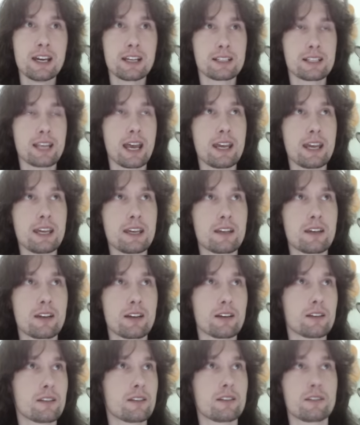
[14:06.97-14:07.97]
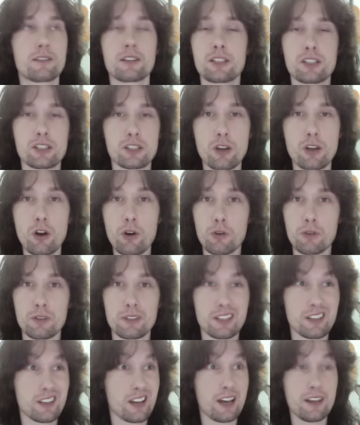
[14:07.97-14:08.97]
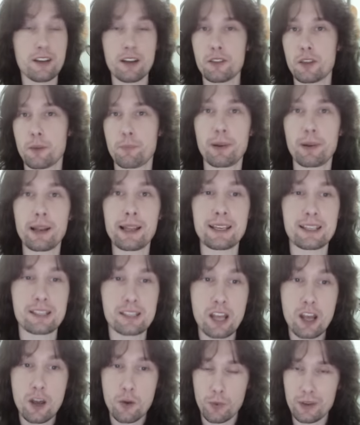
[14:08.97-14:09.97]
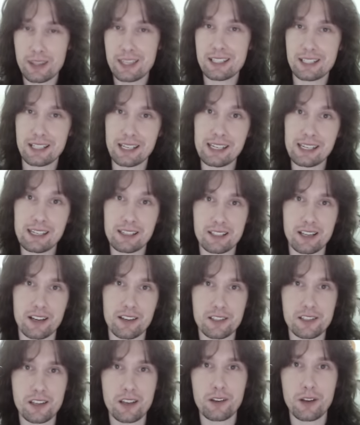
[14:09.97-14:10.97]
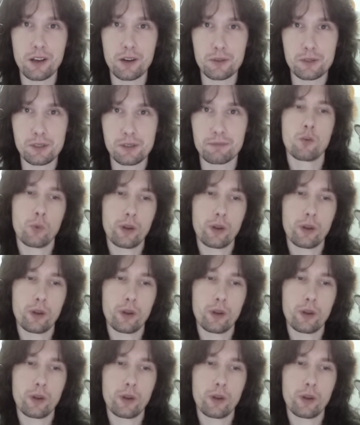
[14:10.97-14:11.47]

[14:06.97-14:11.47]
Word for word: take the song to another place with his lead guitar solos.